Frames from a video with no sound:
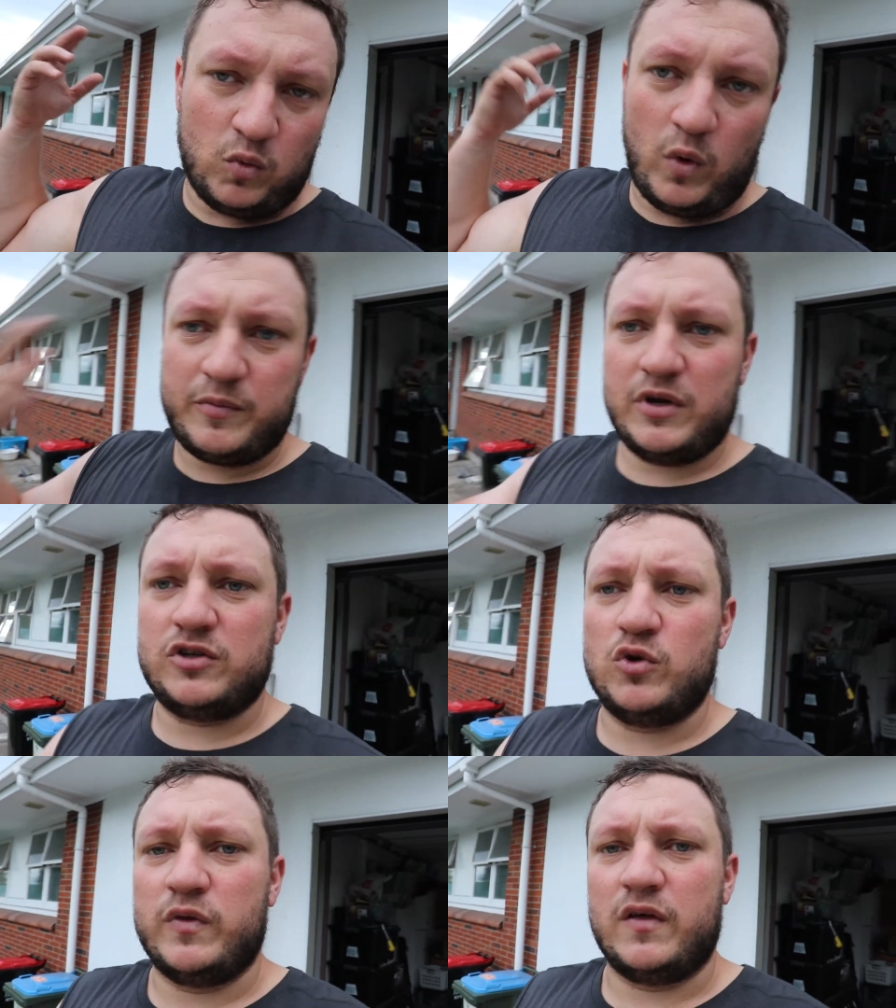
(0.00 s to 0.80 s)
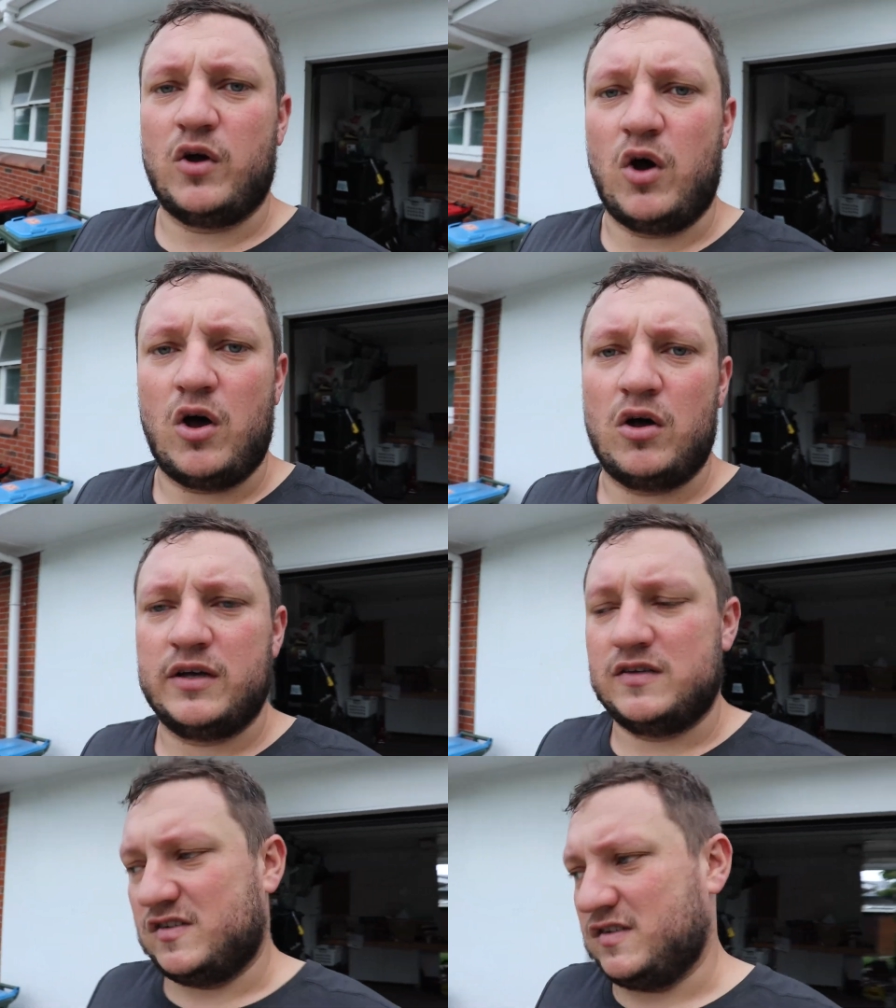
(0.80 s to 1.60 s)
what I'm going to do with the car
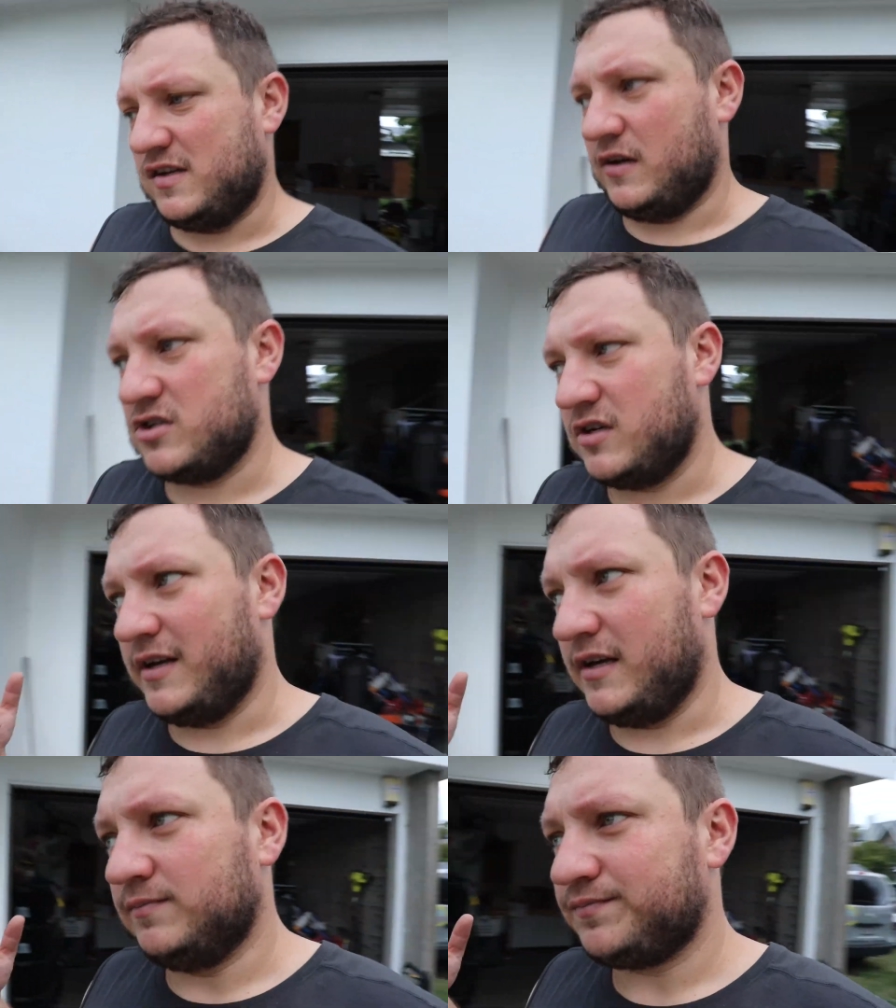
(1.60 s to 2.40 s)
is essentially